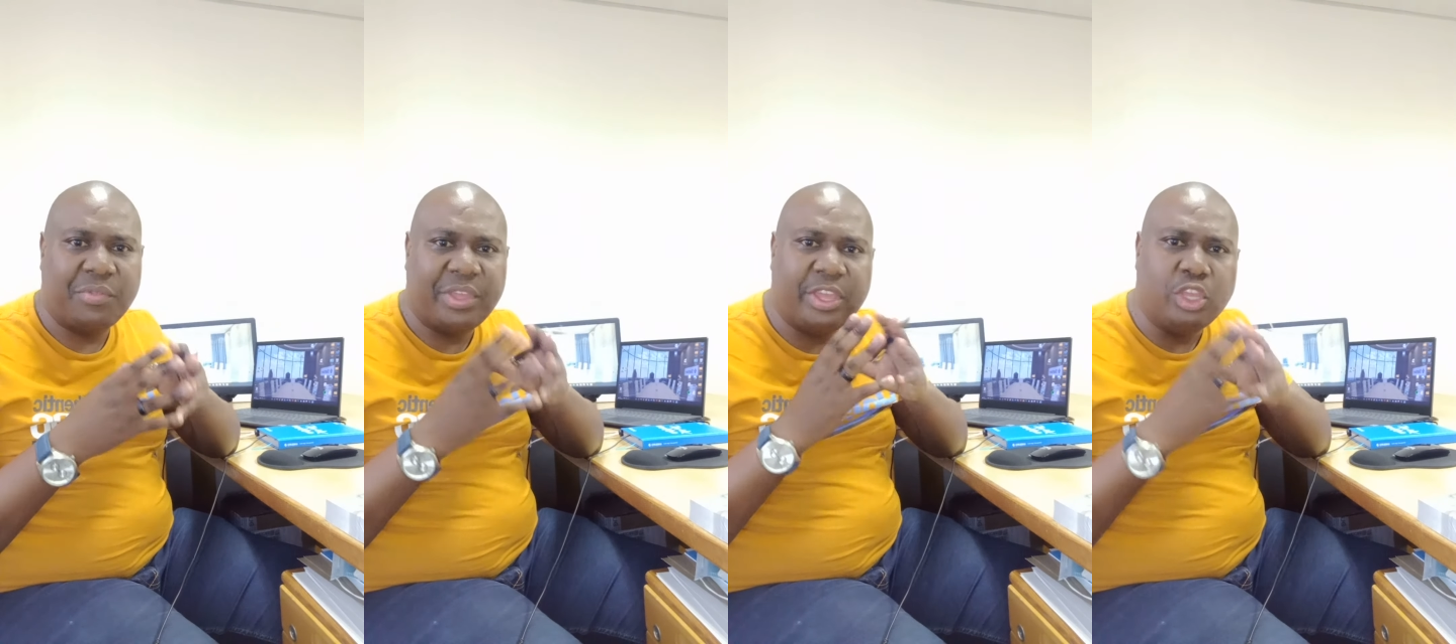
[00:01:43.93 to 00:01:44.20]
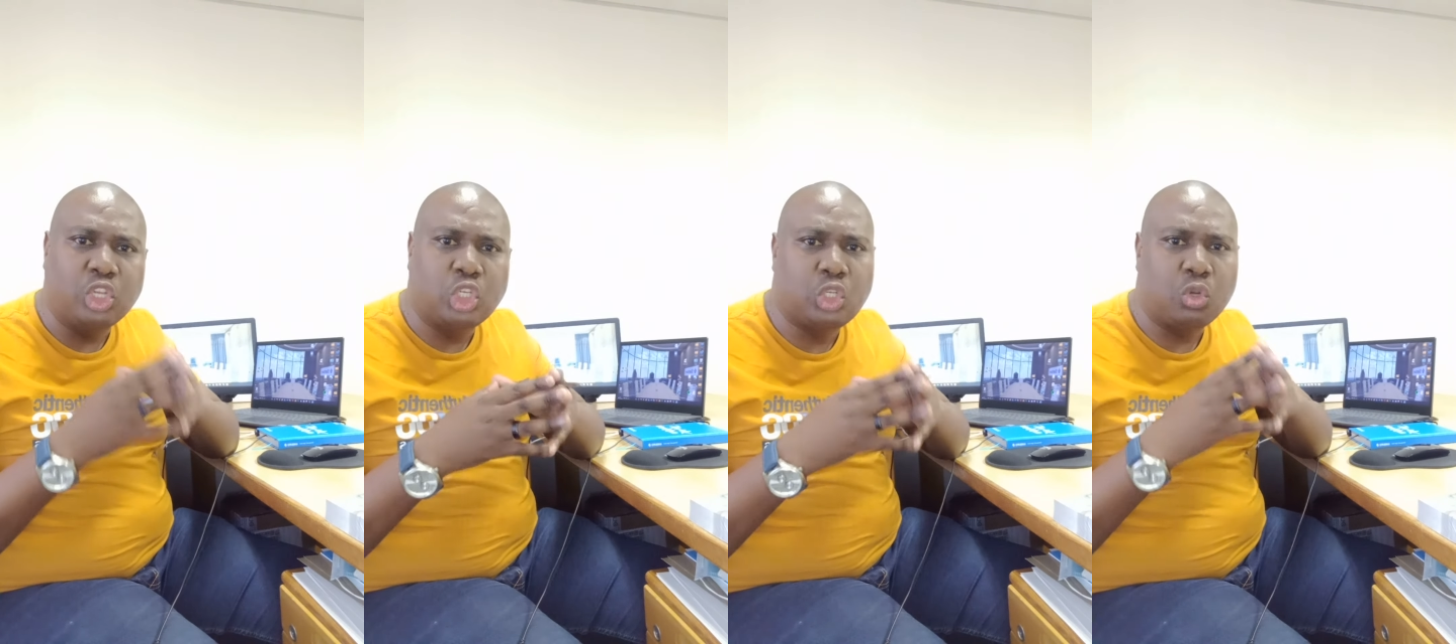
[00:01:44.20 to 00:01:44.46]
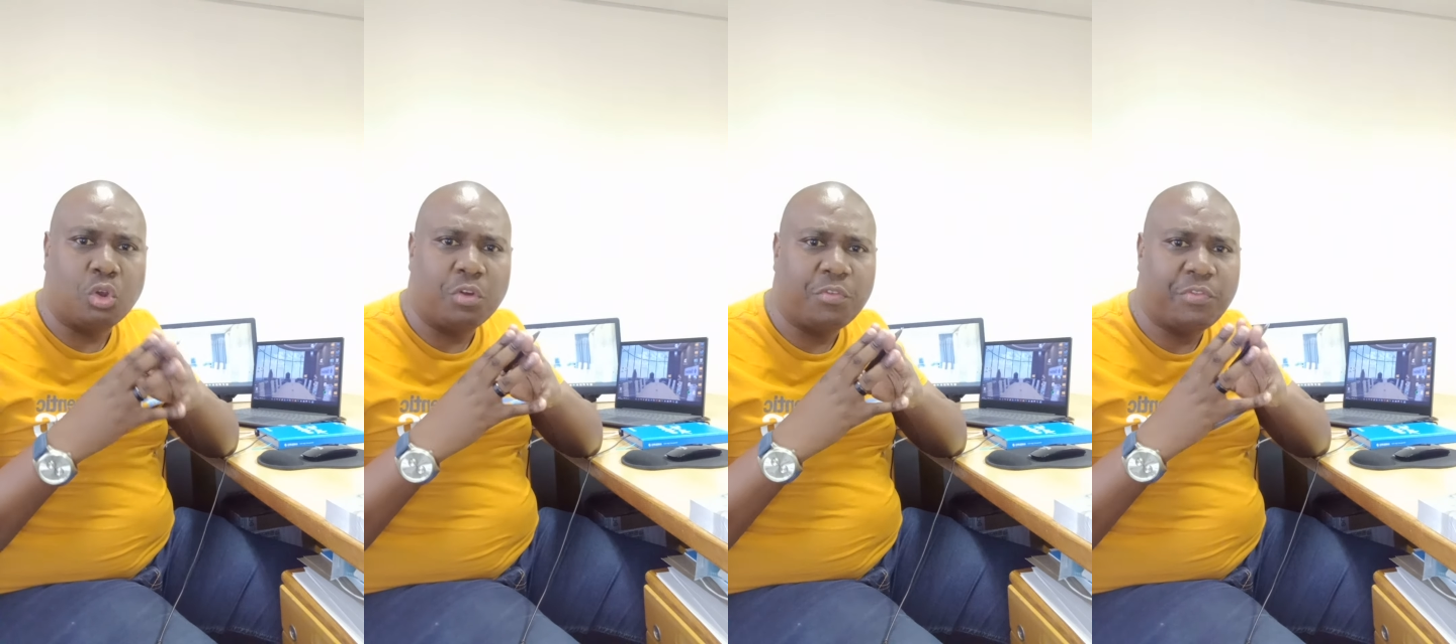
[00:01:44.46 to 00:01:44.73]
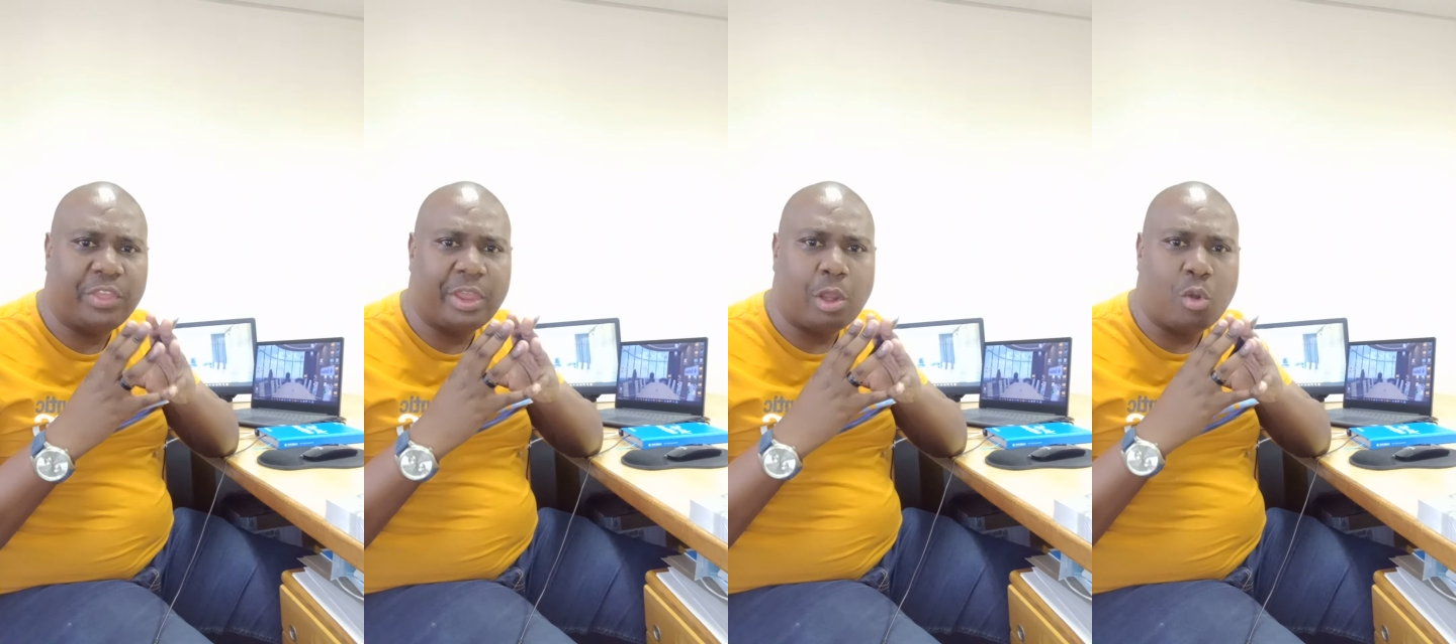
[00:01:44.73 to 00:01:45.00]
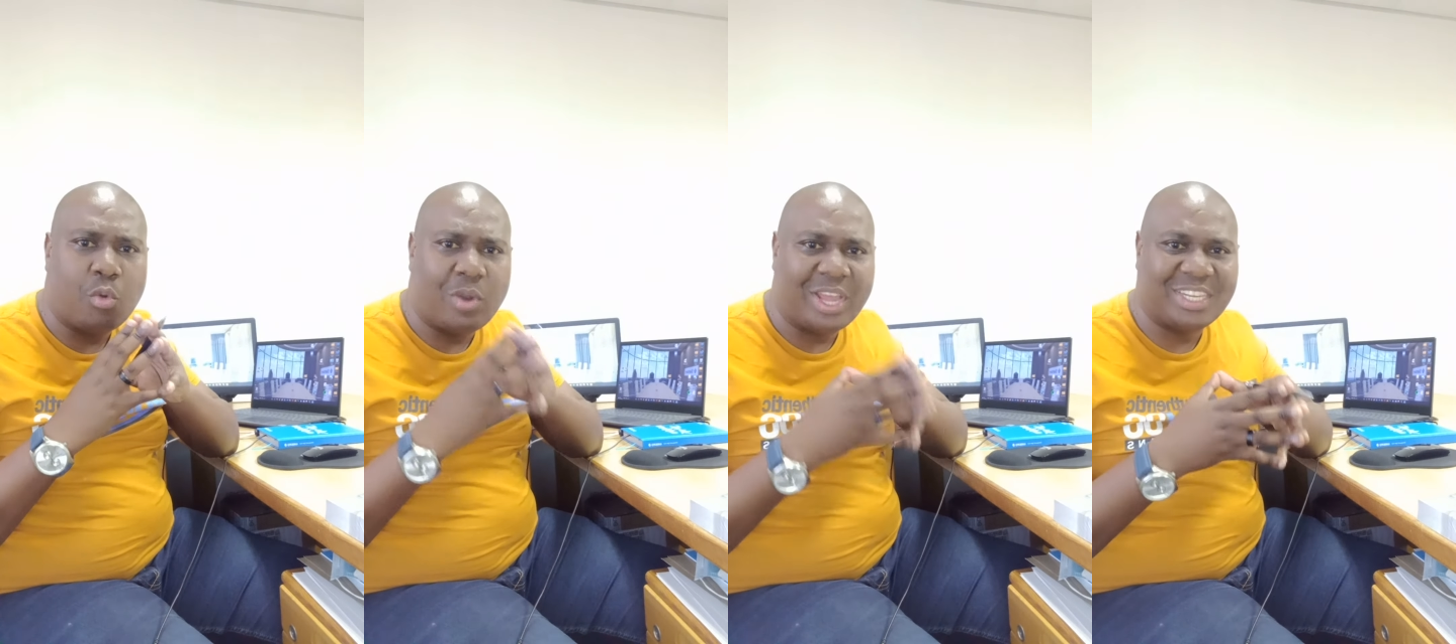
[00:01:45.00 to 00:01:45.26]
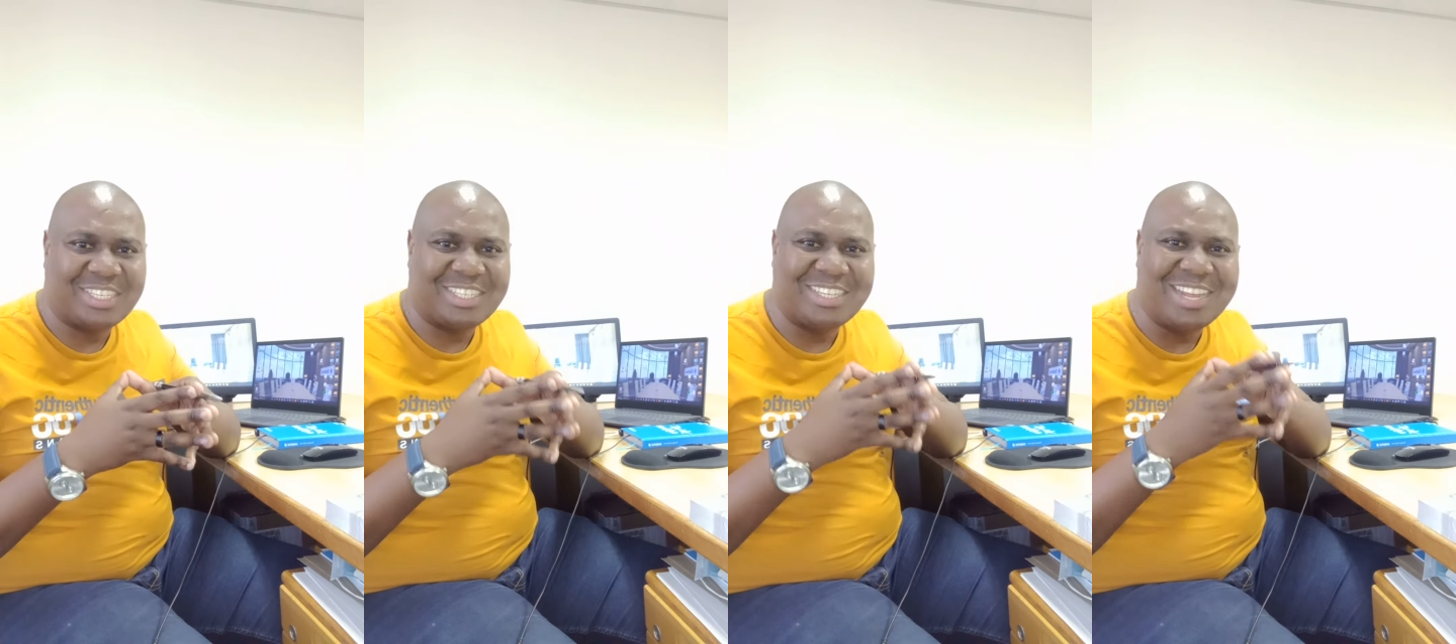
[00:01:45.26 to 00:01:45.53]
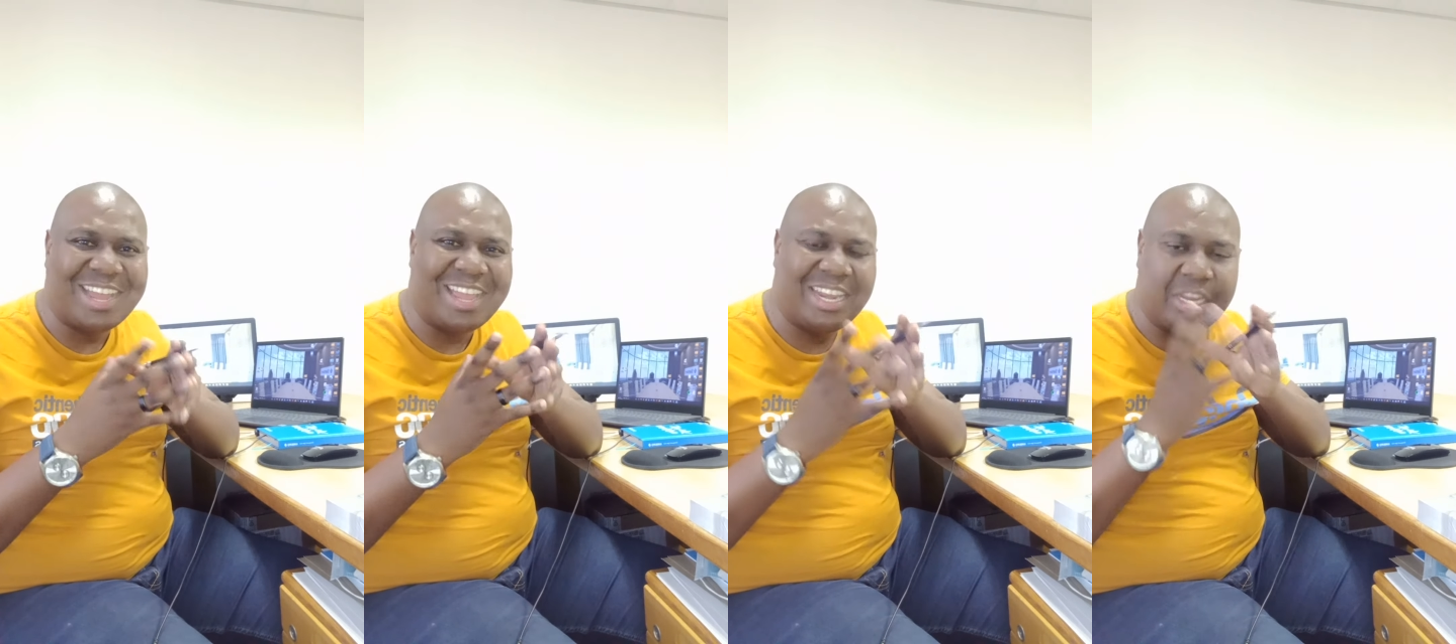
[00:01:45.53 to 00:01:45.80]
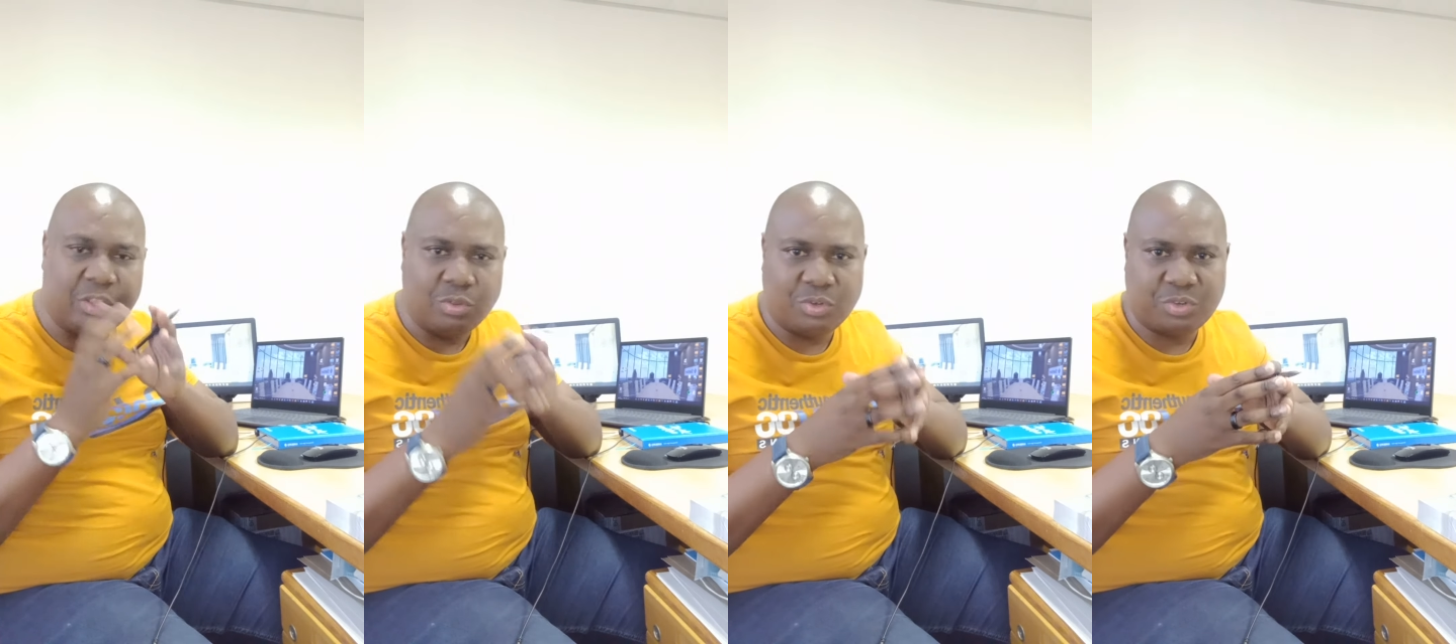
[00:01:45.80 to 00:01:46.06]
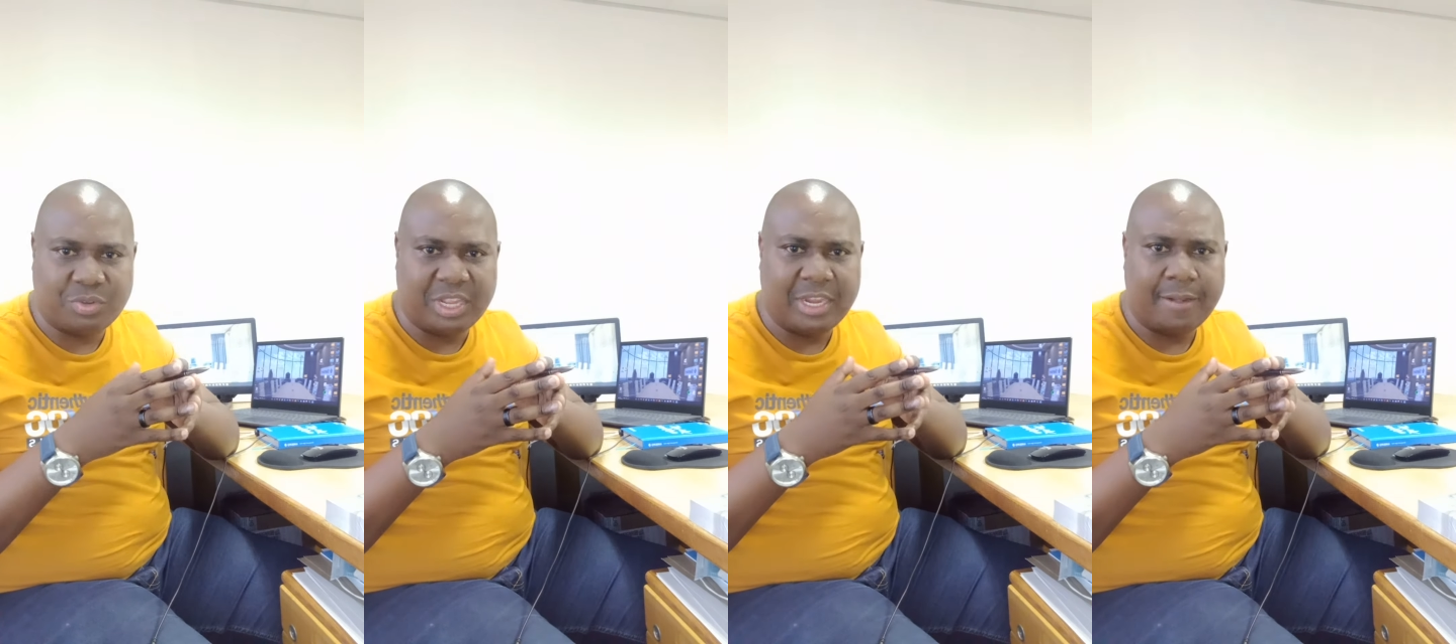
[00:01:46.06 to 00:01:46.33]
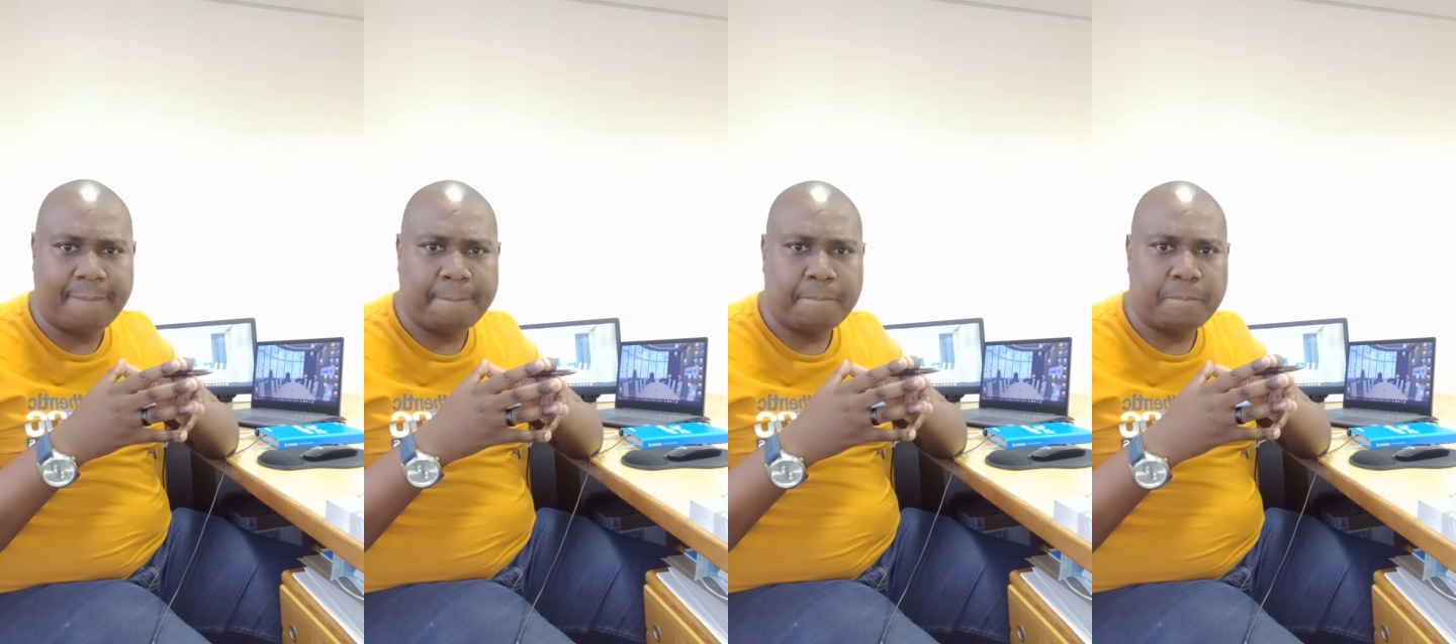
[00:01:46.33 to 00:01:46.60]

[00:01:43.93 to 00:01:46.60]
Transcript: the issue of the Russia and Ukraine.